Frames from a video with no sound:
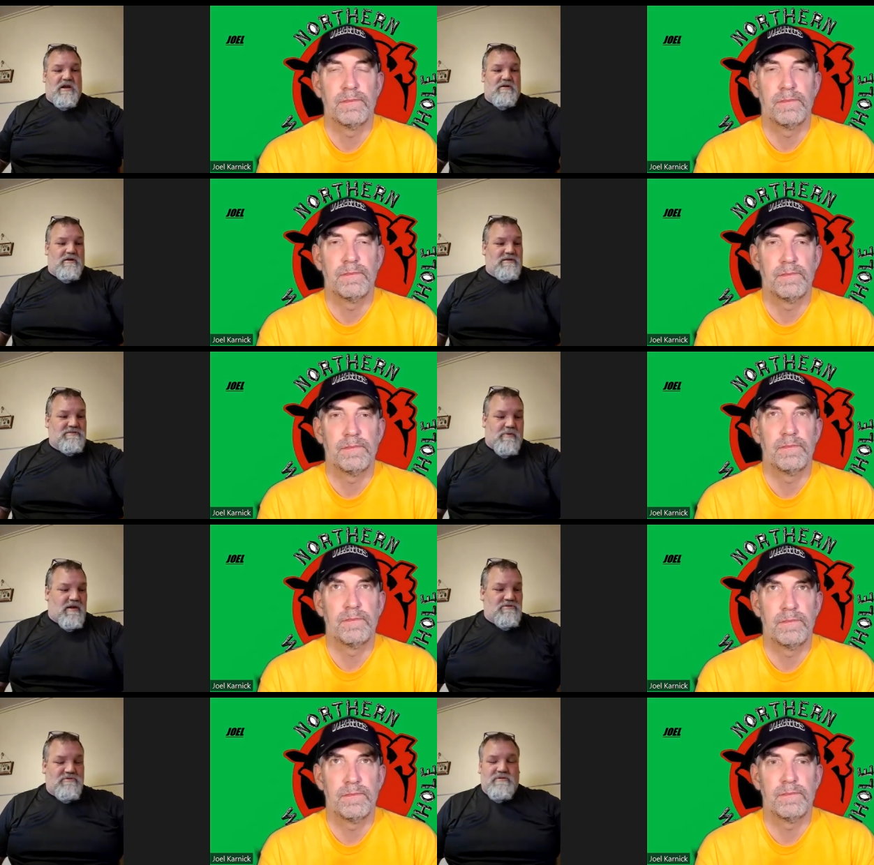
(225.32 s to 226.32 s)
Speaker 1: are a
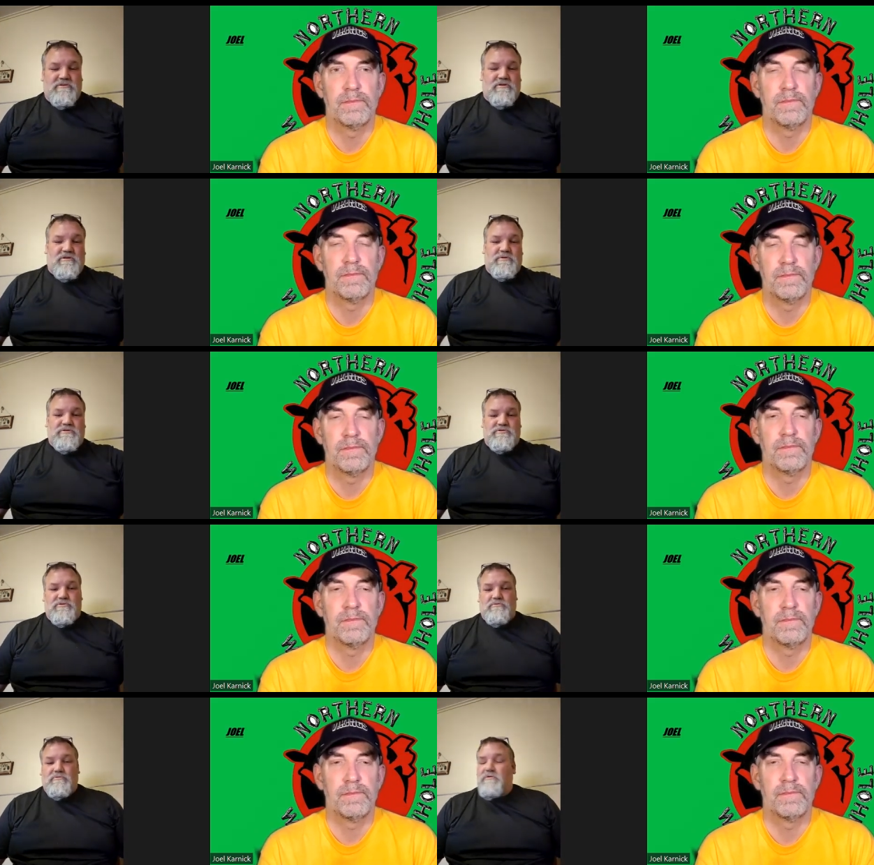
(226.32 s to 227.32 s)
sponsor of the tournament,
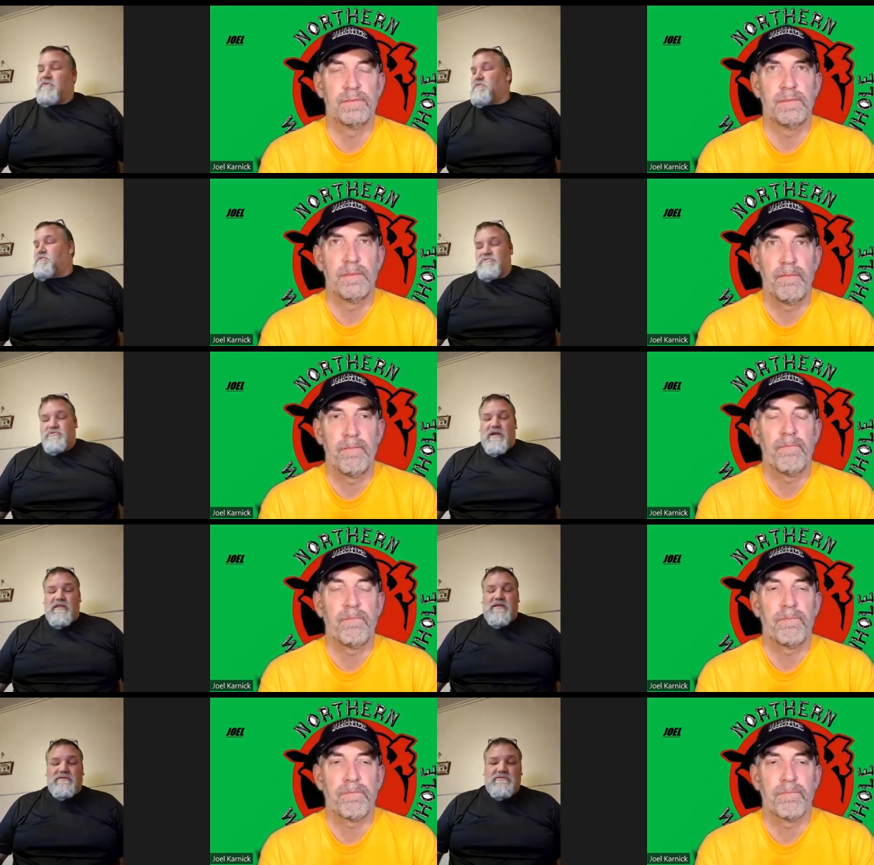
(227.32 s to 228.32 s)
so I
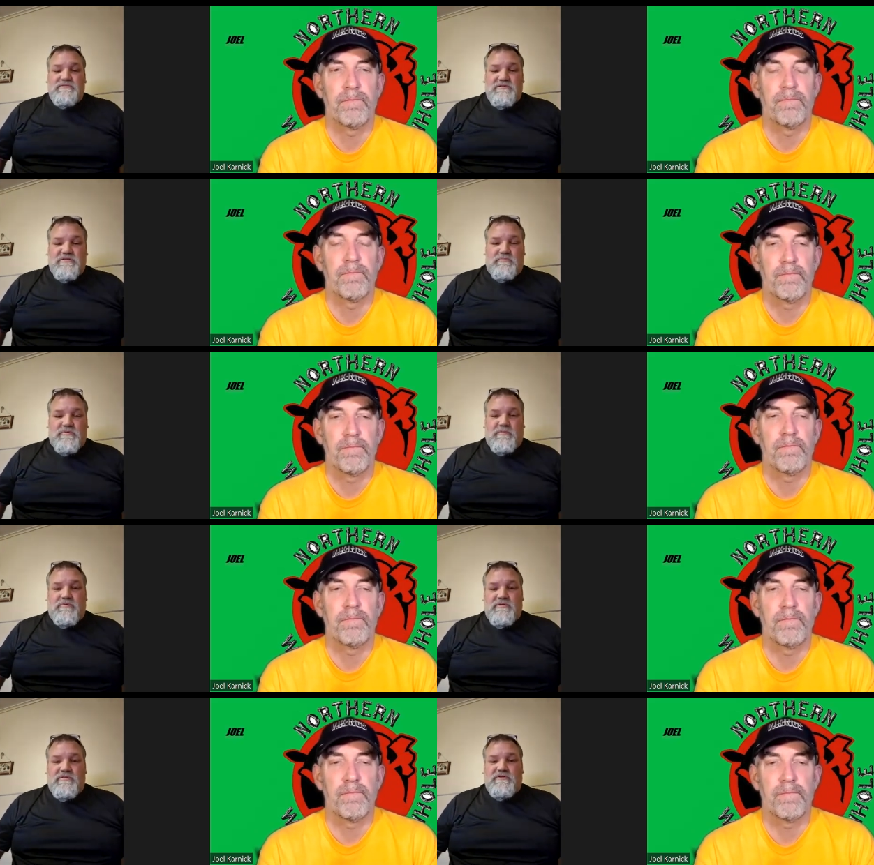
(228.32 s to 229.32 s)
like to steer
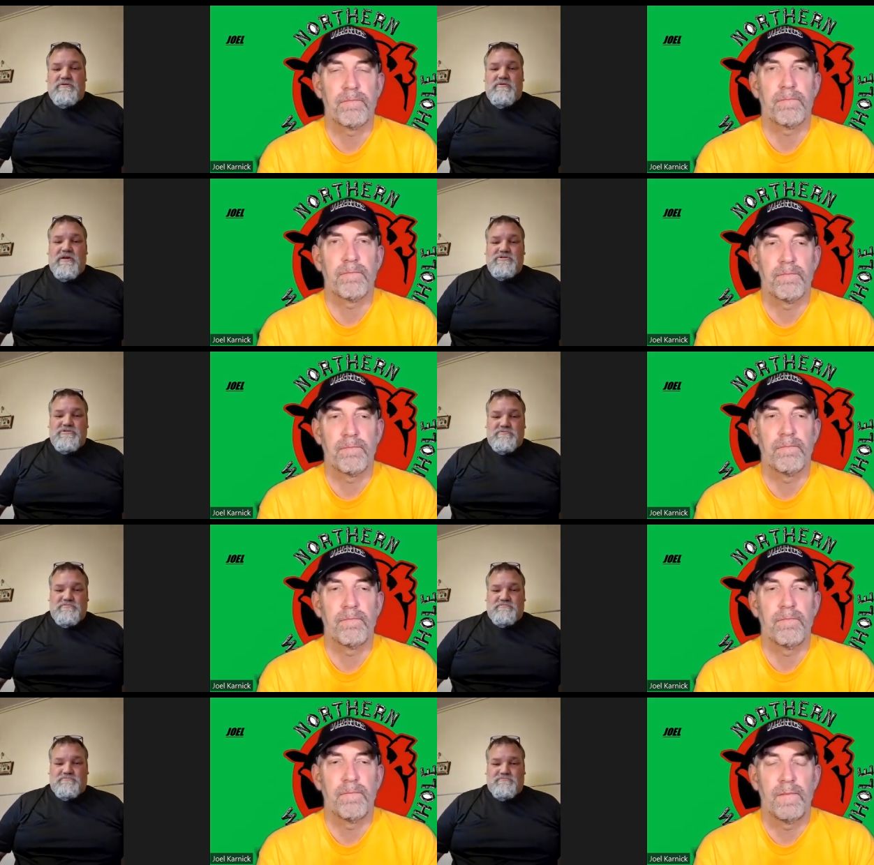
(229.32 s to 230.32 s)
people in their direction.
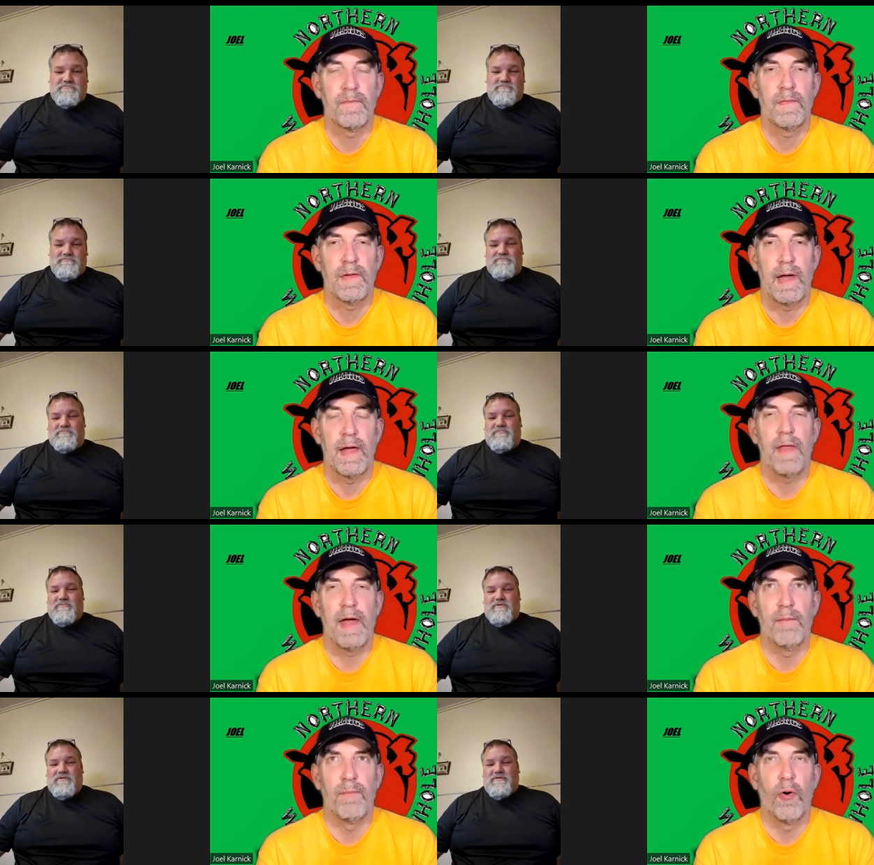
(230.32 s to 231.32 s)
Speaker 2: And they
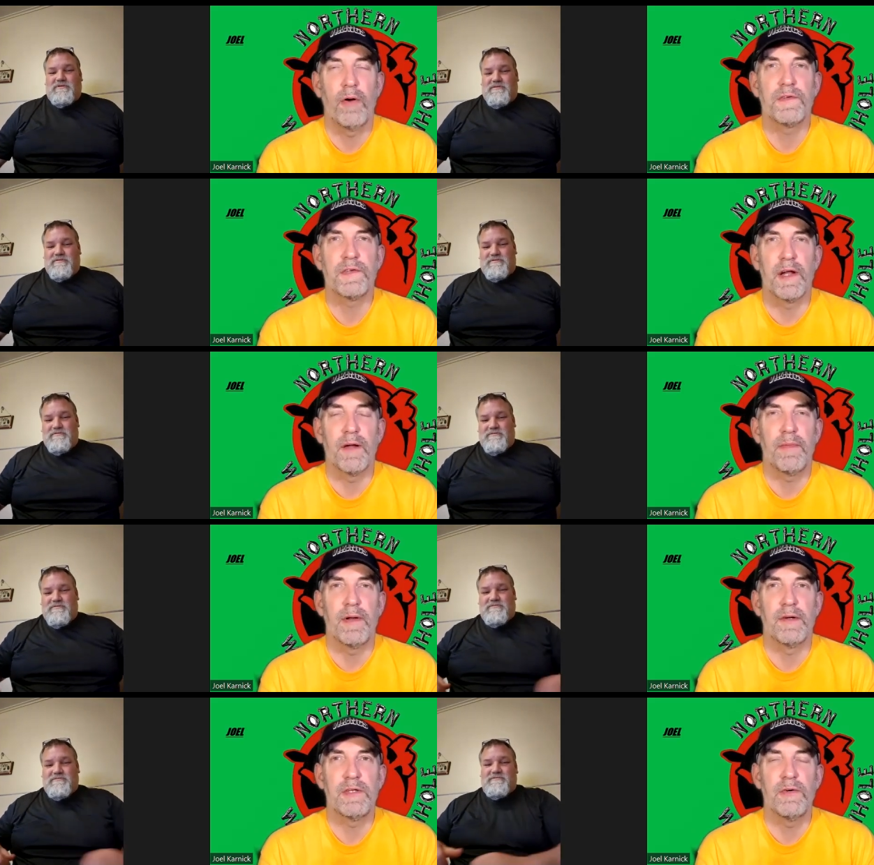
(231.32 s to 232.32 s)
have boards set up
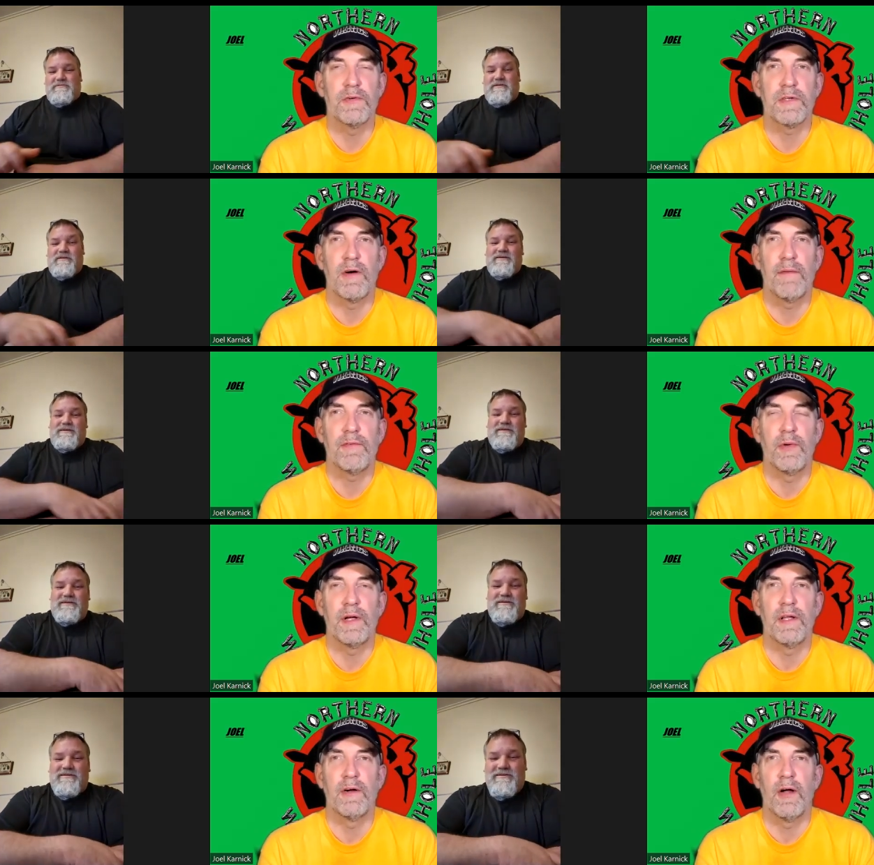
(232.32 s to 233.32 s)
there too. So after we
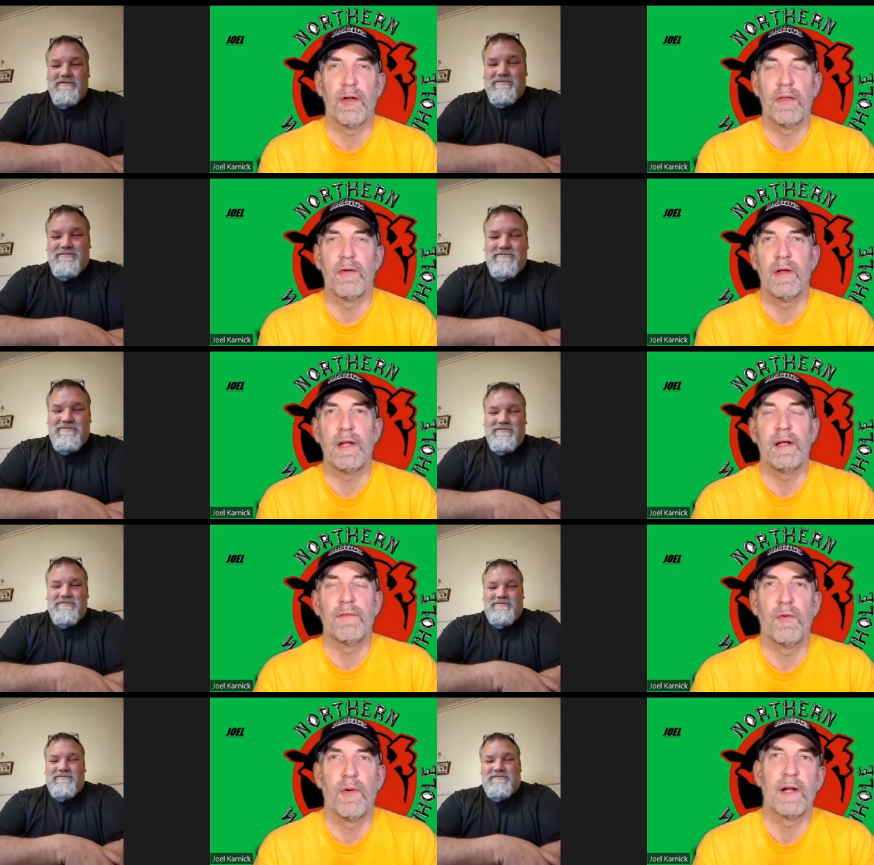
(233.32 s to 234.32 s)
clear out of the arena,
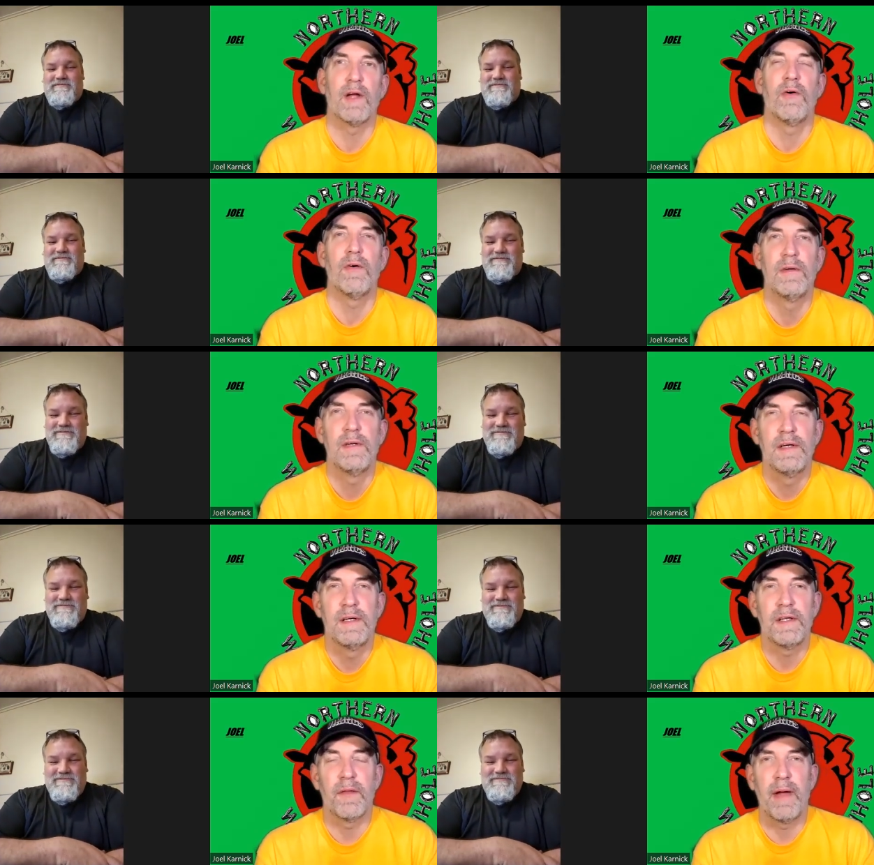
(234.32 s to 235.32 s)
if you want to go
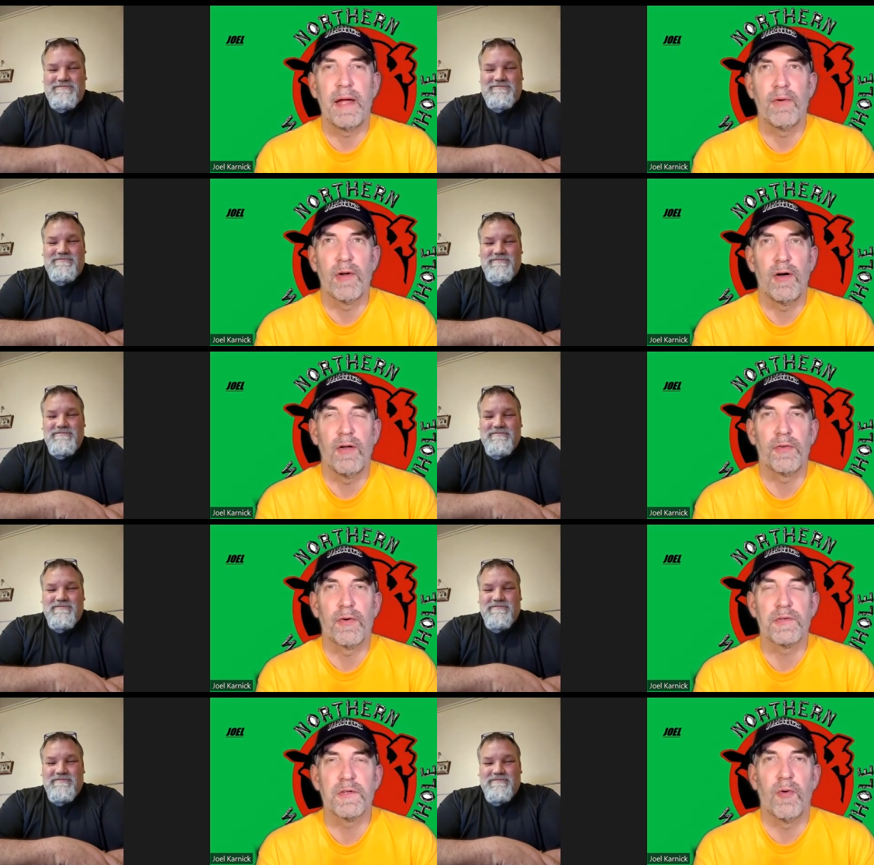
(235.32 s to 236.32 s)
to the banquet hall and
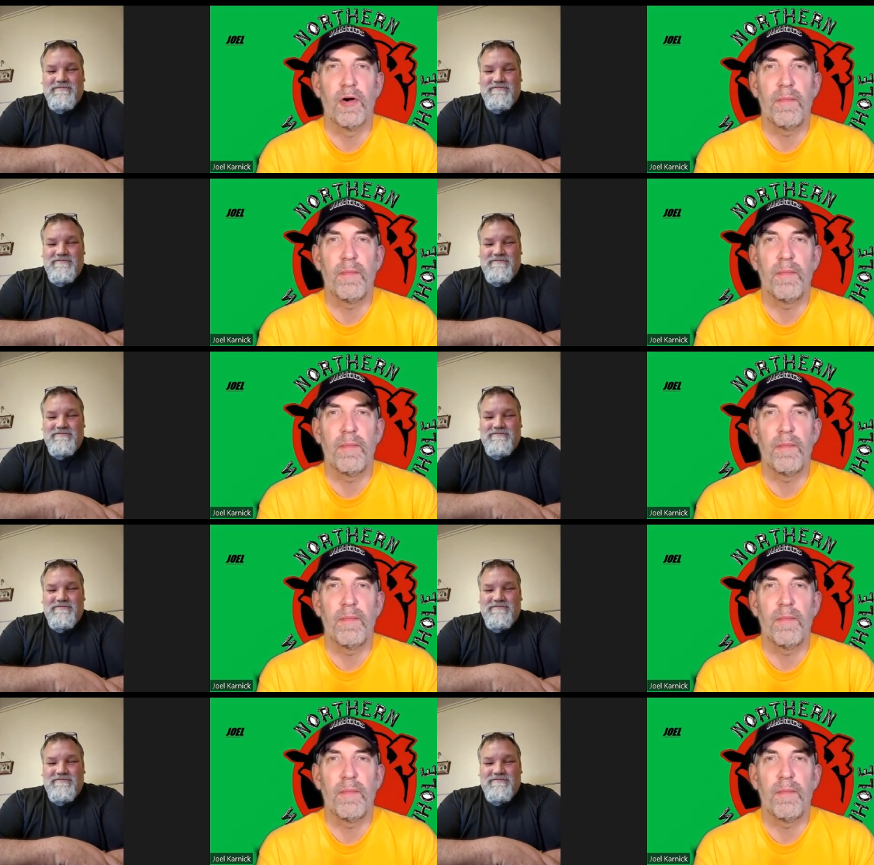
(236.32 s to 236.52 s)
throw some more